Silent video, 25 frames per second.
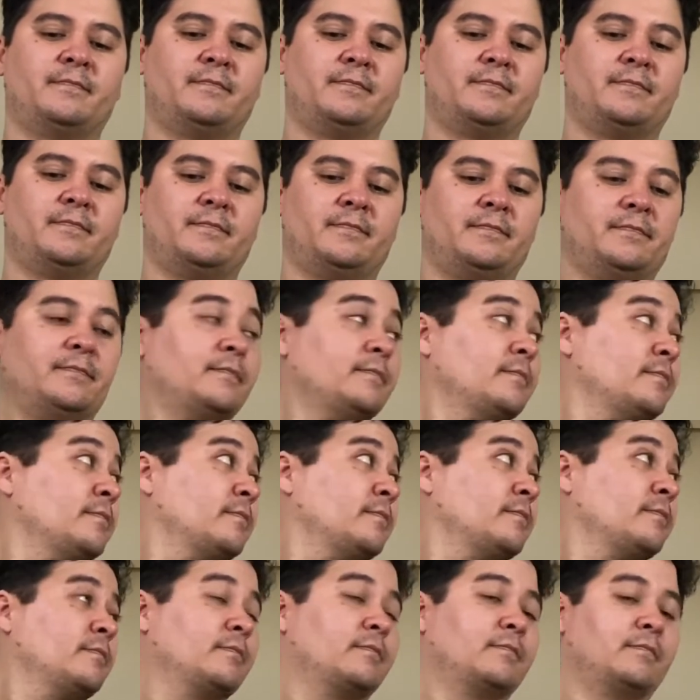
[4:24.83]
Now we're going to
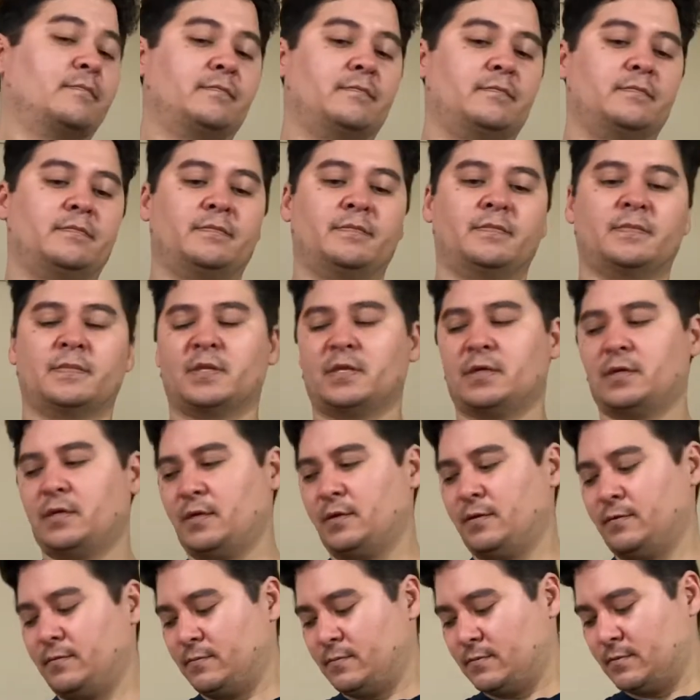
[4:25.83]
get our
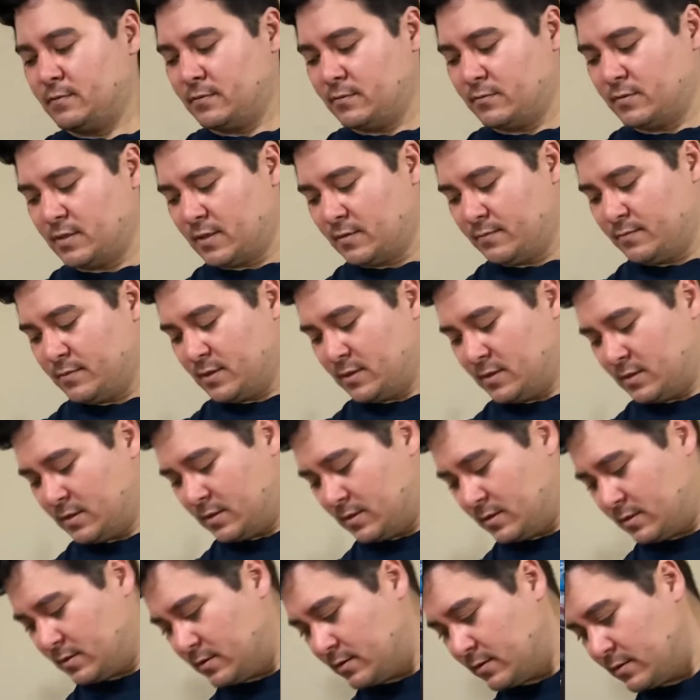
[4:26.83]
orange balloon,
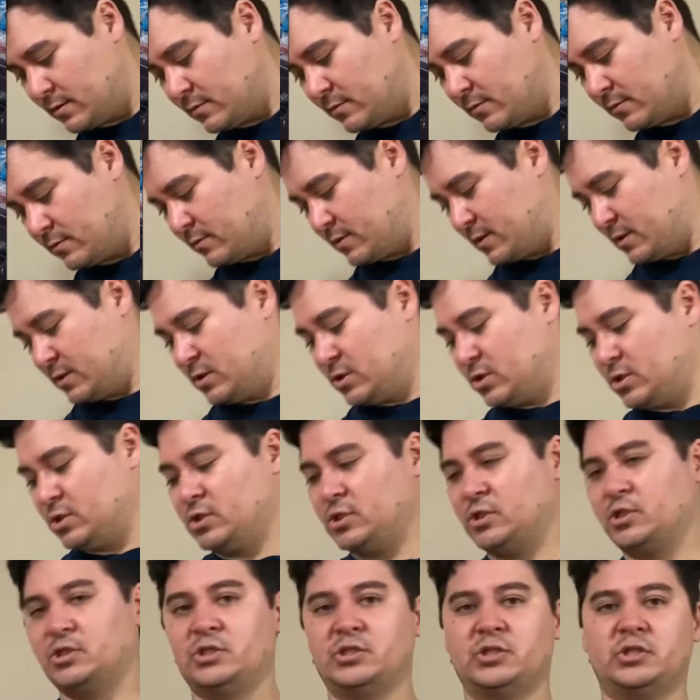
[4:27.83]

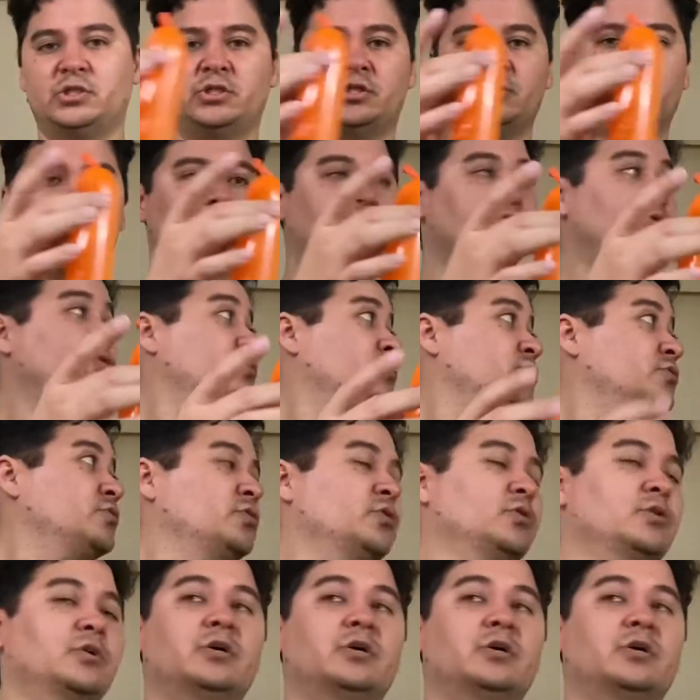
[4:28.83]
6-inch tail.